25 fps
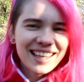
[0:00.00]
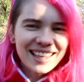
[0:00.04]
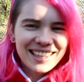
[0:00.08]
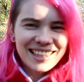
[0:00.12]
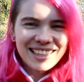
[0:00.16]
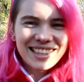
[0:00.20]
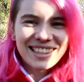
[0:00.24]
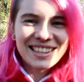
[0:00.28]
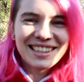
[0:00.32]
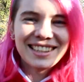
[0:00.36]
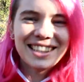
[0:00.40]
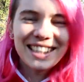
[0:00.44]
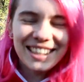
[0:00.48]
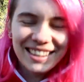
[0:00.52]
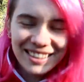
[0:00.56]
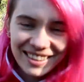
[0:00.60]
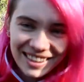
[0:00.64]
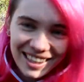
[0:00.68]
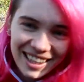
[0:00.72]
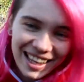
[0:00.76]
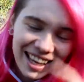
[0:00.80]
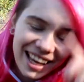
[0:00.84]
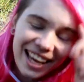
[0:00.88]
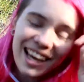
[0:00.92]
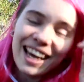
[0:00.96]
you know.
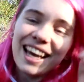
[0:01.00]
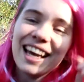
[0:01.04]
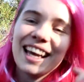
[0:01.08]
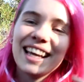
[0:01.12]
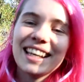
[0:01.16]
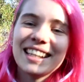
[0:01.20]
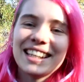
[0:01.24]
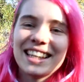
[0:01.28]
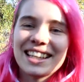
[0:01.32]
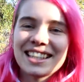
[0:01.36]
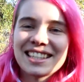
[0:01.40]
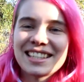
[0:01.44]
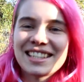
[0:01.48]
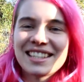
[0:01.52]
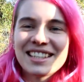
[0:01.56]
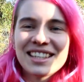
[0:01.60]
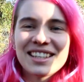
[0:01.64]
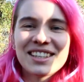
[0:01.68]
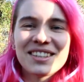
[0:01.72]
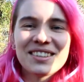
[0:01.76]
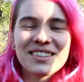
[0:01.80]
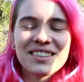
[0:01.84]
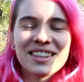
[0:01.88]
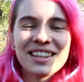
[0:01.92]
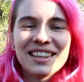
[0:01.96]
Yes,
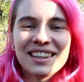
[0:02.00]
so